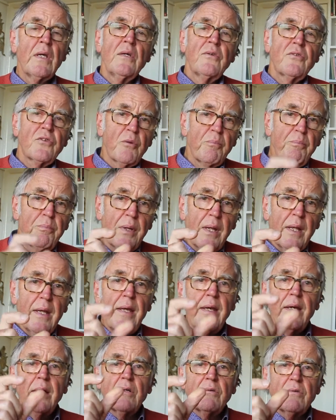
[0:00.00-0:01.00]
So
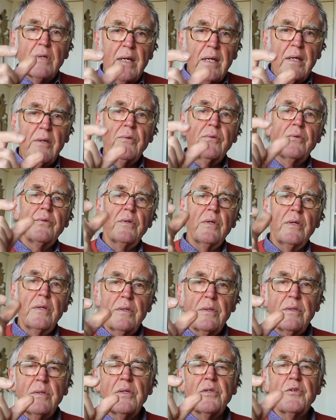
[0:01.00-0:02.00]
playing around
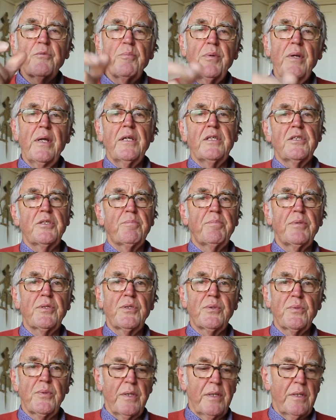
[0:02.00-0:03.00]
in this place
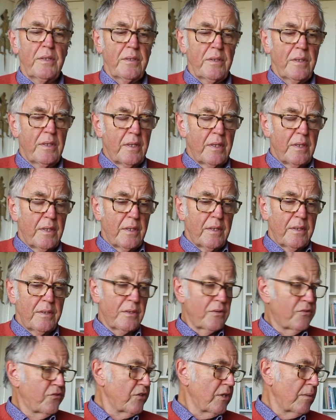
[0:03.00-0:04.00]
between
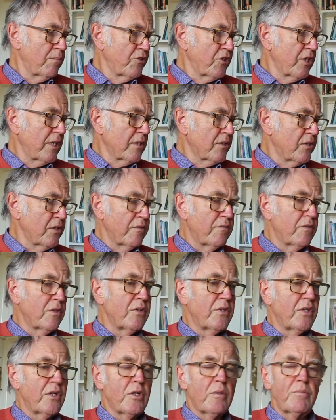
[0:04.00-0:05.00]
the subjective
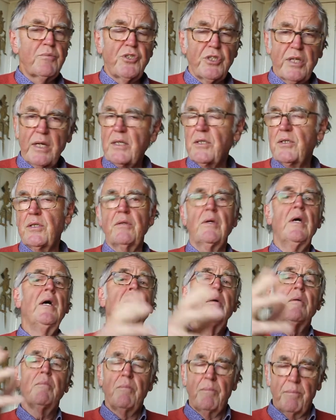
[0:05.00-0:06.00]
and the object,
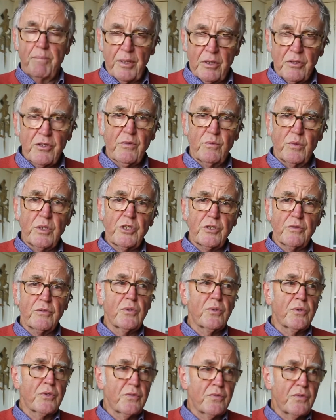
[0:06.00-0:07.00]
both of which of
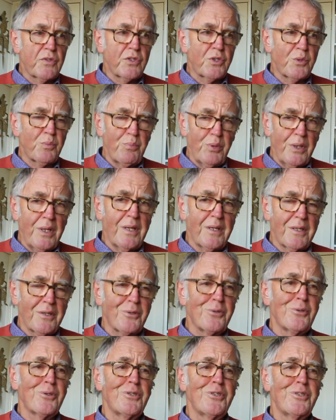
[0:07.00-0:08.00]
course have disappeared
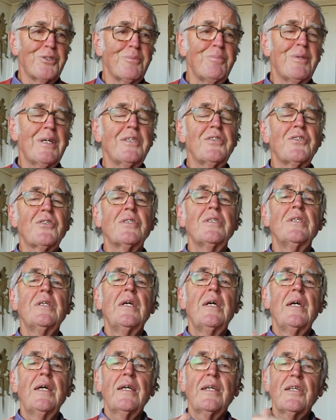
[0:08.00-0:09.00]
according to Bateson,
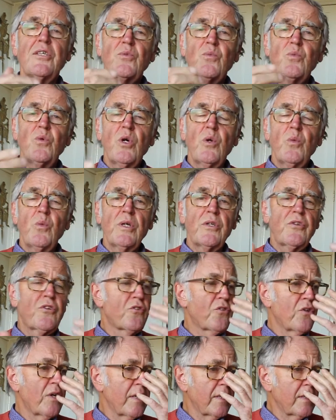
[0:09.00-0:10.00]
is what we're
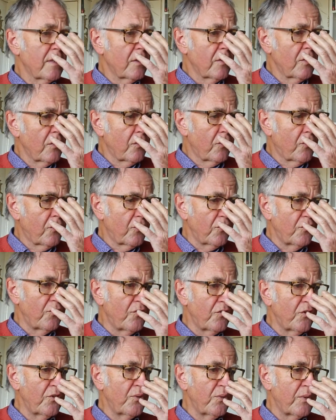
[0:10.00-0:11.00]
trying to
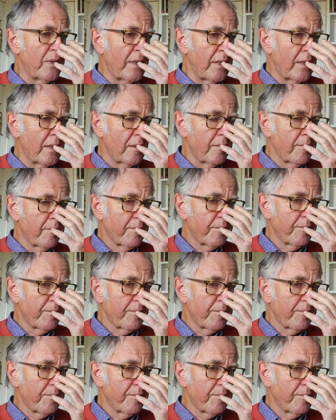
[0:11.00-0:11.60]
do here.